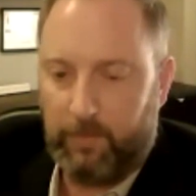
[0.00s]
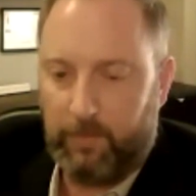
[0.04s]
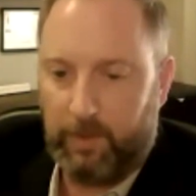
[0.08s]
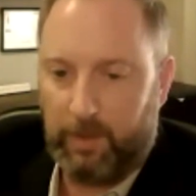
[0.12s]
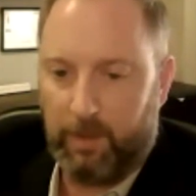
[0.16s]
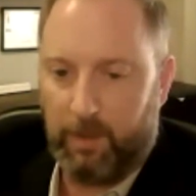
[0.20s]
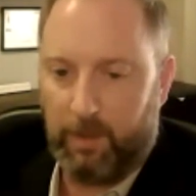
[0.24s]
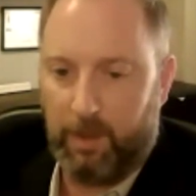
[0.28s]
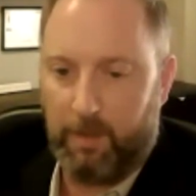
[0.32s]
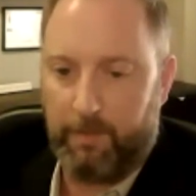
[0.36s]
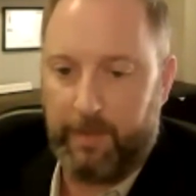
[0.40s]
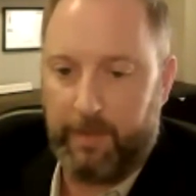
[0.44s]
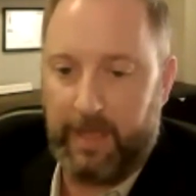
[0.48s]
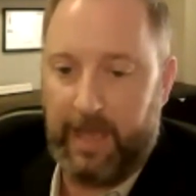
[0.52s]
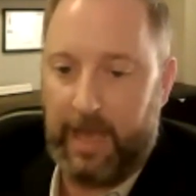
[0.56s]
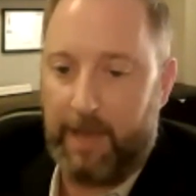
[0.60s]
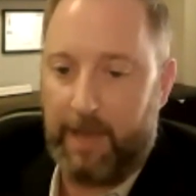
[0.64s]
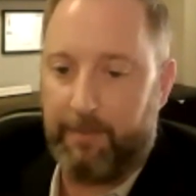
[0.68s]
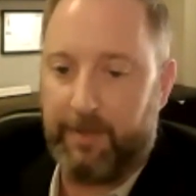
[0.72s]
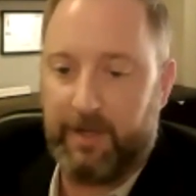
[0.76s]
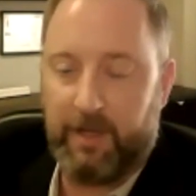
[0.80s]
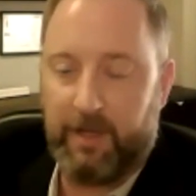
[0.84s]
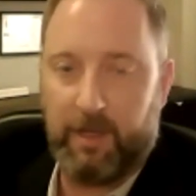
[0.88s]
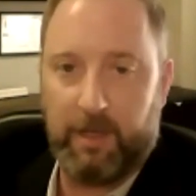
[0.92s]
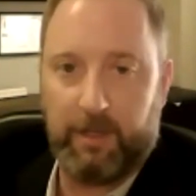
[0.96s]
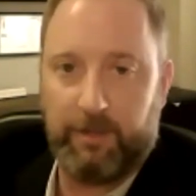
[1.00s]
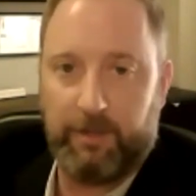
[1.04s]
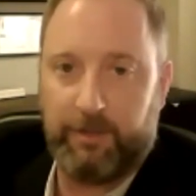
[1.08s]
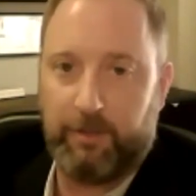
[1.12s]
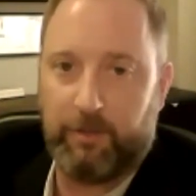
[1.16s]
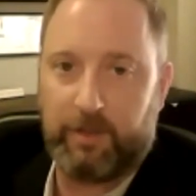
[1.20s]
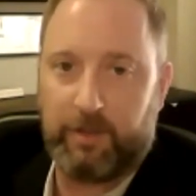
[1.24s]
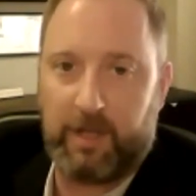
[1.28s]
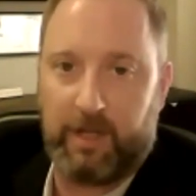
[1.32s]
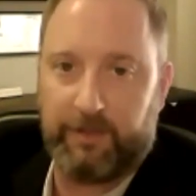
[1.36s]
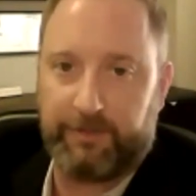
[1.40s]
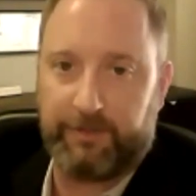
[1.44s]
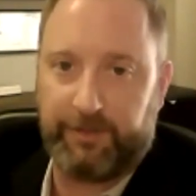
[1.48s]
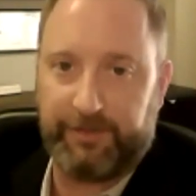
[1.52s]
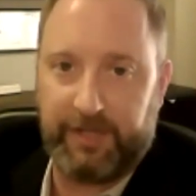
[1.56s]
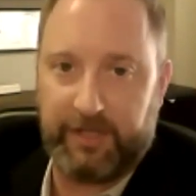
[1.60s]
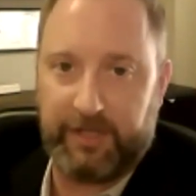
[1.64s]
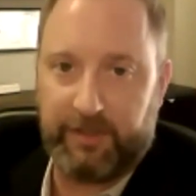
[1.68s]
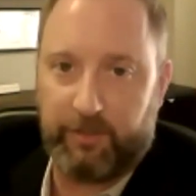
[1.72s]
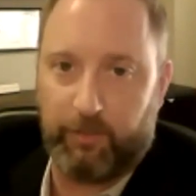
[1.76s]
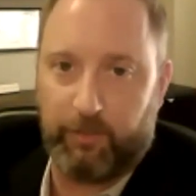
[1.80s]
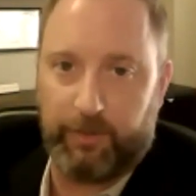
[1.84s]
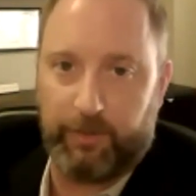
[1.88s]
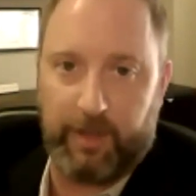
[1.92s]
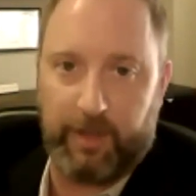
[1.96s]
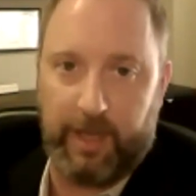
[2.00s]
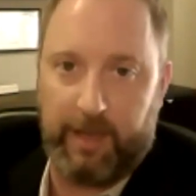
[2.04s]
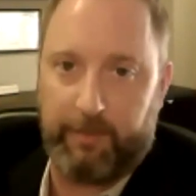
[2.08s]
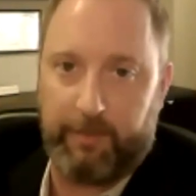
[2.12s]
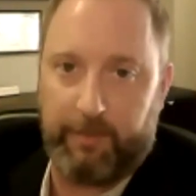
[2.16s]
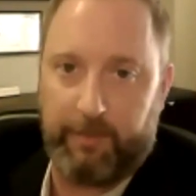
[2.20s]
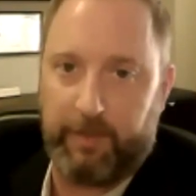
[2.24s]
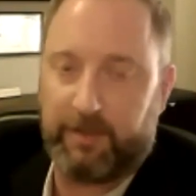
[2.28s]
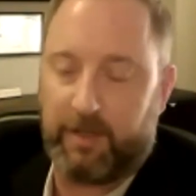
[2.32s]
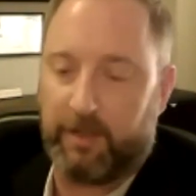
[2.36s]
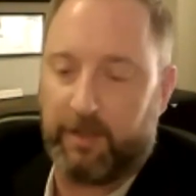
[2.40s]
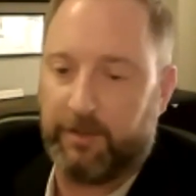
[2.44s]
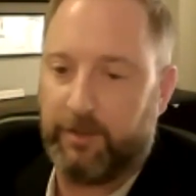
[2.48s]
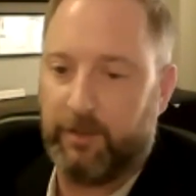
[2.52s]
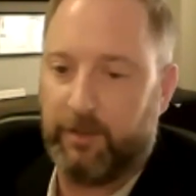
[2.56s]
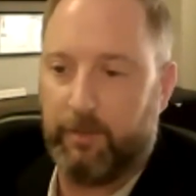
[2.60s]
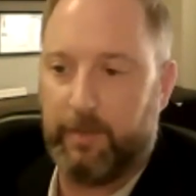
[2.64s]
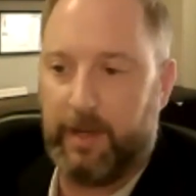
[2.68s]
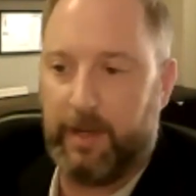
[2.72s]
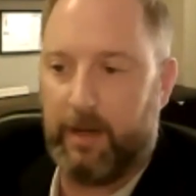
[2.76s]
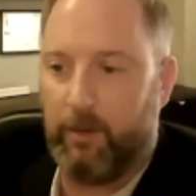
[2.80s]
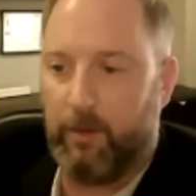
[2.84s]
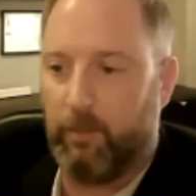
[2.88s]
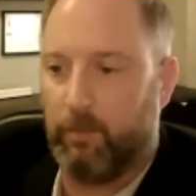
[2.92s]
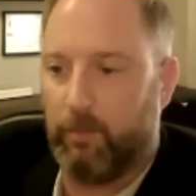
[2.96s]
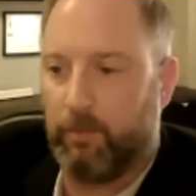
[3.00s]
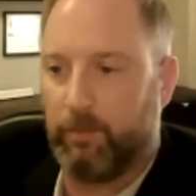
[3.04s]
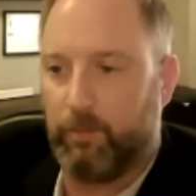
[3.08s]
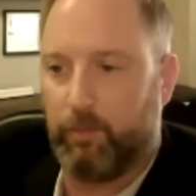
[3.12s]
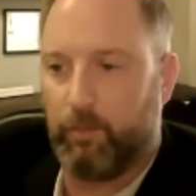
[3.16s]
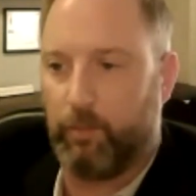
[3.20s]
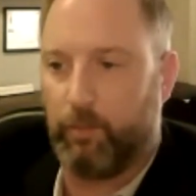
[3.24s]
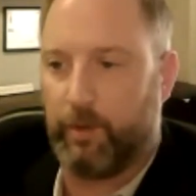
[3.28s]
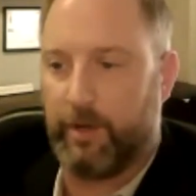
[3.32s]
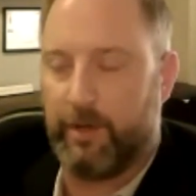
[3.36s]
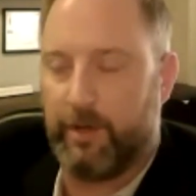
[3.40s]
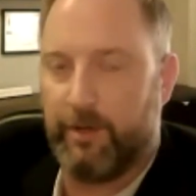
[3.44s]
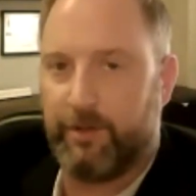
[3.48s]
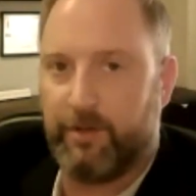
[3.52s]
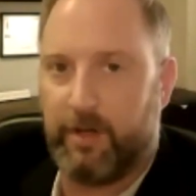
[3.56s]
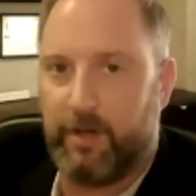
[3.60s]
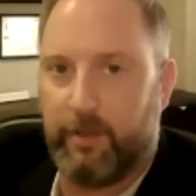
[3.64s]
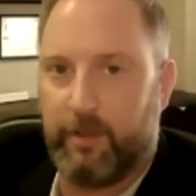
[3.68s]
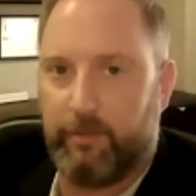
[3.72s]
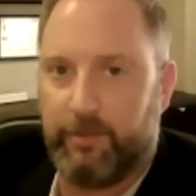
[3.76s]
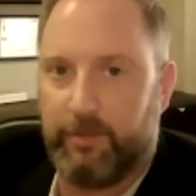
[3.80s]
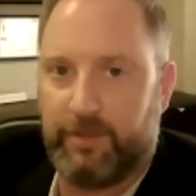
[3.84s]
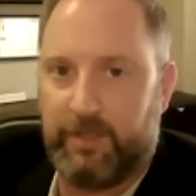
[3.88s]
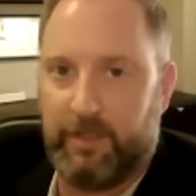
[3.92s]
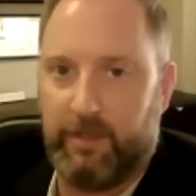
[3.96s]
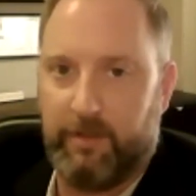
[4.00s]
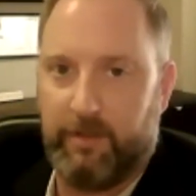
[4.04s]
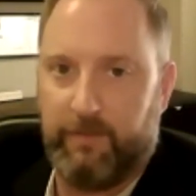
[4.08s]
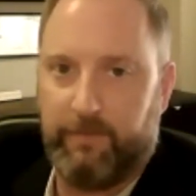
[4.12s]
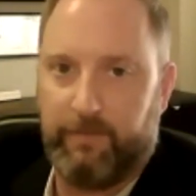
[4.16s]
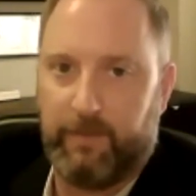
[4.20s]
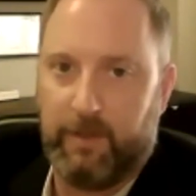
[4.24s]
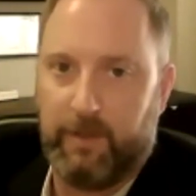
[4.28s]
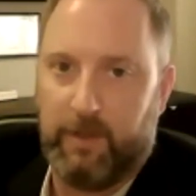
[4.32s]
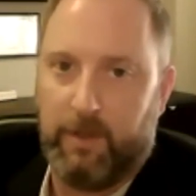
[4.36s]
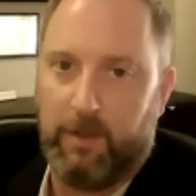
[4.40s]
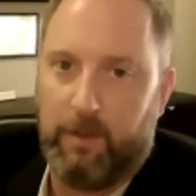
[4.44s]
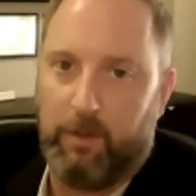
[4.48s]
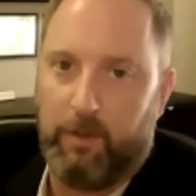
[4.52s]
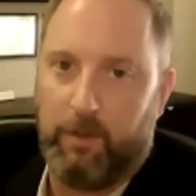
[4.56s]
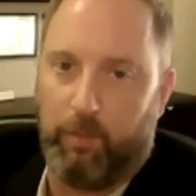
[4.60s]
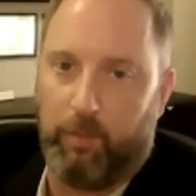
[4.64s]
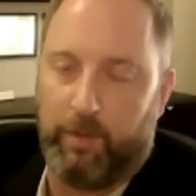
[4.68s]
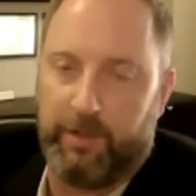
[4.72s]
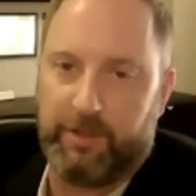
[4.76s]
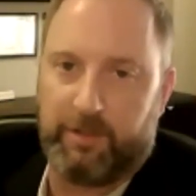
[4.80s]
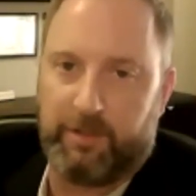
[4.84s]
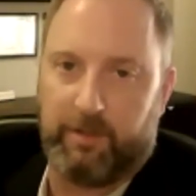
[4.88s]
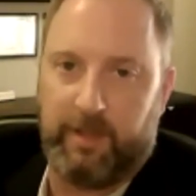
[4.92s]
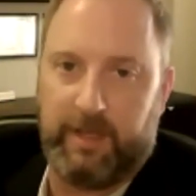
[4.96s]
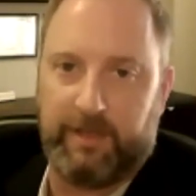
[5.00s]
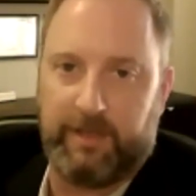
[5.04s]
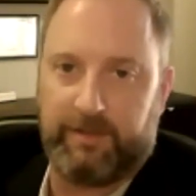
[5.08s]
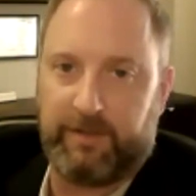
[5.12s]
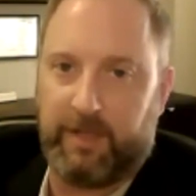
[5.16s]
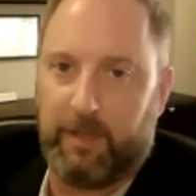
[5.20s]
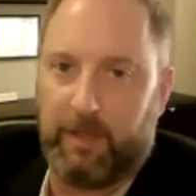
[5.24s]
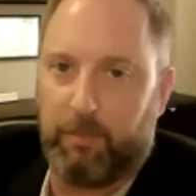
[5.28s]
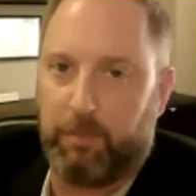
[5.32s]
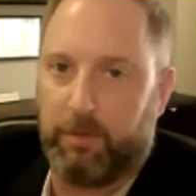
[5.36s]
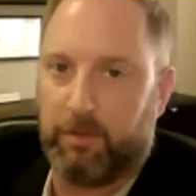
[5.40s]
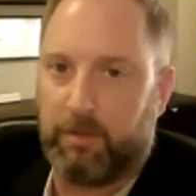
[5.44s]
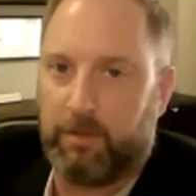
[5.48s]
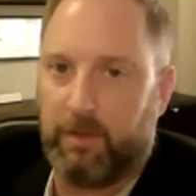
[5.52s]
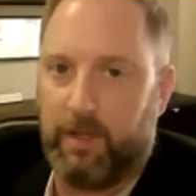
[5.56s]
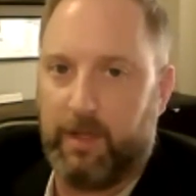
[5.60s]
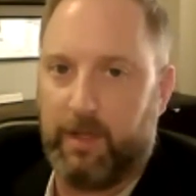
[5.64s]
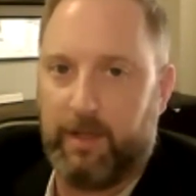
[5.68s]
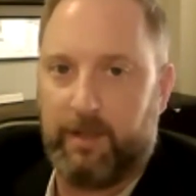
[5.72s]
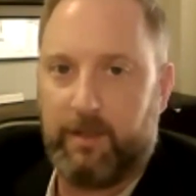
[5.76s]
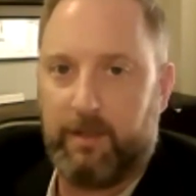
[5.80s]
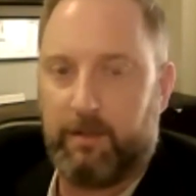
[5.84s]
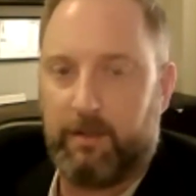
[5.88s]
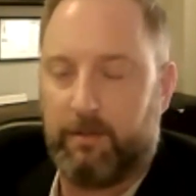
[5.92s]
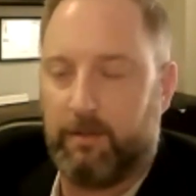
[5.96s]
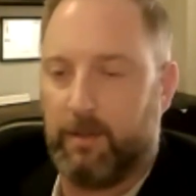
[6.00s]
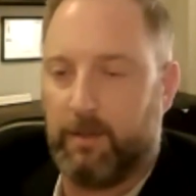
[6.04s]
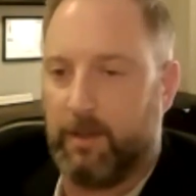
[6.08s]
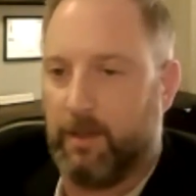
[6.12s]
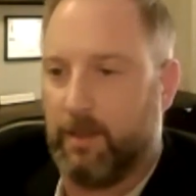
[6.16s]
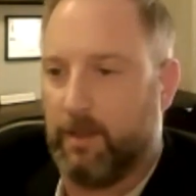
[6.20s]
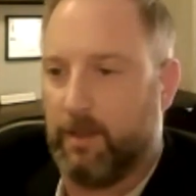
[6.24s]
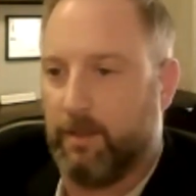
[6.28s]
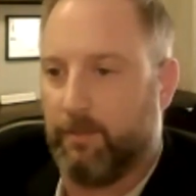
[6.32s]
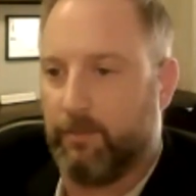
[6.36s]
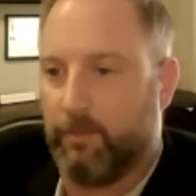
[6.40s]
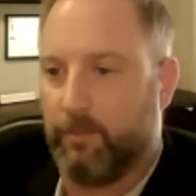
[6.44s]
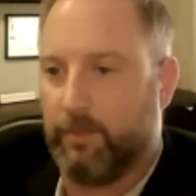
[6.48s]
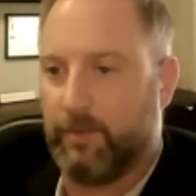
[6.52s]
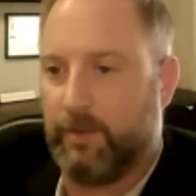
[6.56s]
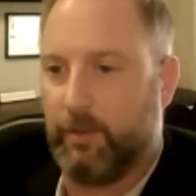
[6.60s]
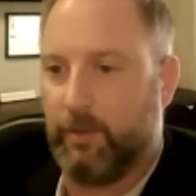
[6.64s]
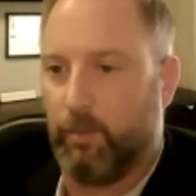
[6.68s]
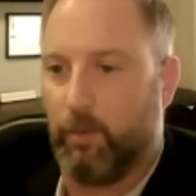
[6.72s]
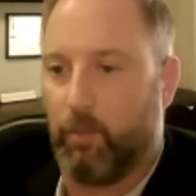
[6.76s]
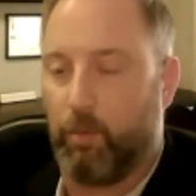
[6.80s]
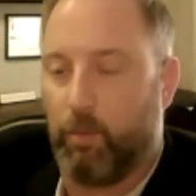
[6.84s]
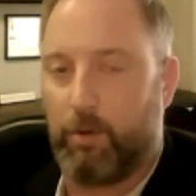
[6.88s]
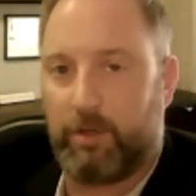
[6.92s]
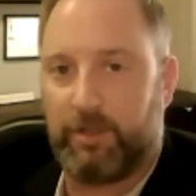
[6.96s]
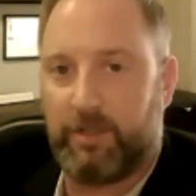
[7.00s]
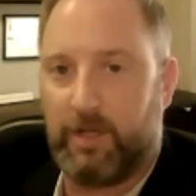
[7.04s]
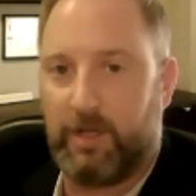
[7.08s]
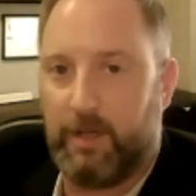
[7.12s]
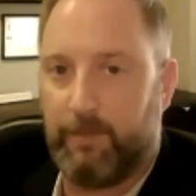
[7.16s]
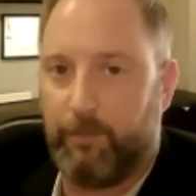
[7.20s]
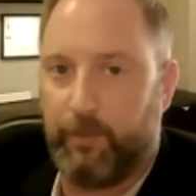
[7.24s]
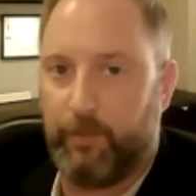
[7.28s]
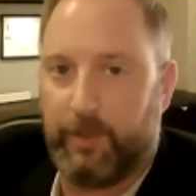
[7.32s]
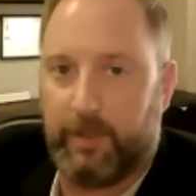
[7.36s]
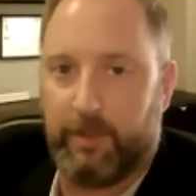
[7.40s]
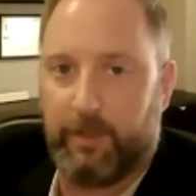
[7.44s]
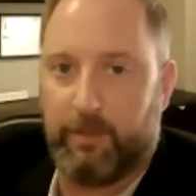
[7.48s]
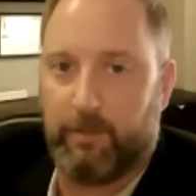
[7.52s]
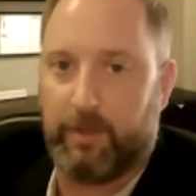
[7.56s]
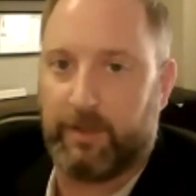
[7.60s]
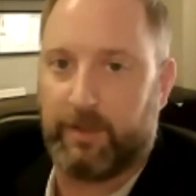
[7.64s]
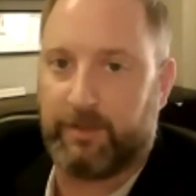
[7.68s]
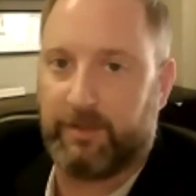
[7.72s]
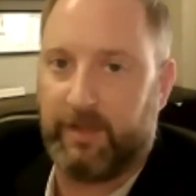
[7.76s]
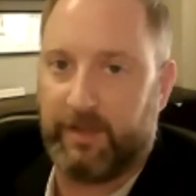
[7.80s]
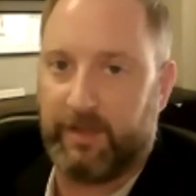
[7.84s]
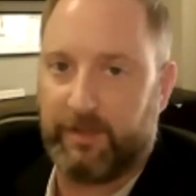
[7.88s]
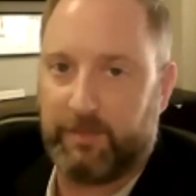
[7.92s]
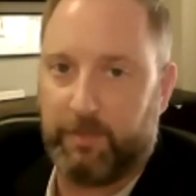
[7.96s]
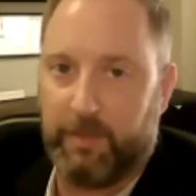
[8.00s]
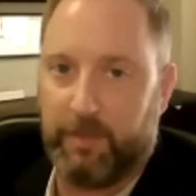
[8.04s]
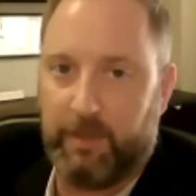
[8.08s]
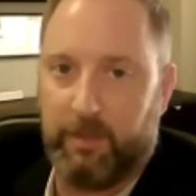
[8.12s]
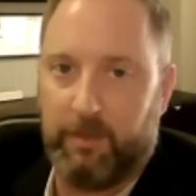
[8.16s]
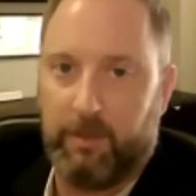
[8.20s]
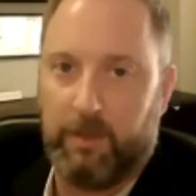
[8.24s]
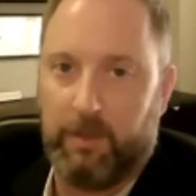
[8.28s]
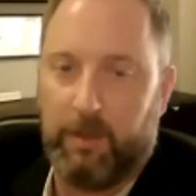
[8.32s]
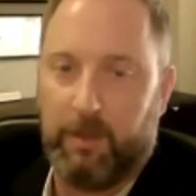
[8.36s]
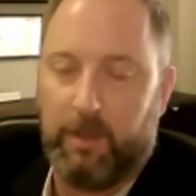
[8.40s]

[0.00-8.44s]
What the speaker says: I'll be happy to do a consultation with you. Happy to talk to you about what are you trying to achieve? What does your landscape look like? Do a workshop. We can do an assessment.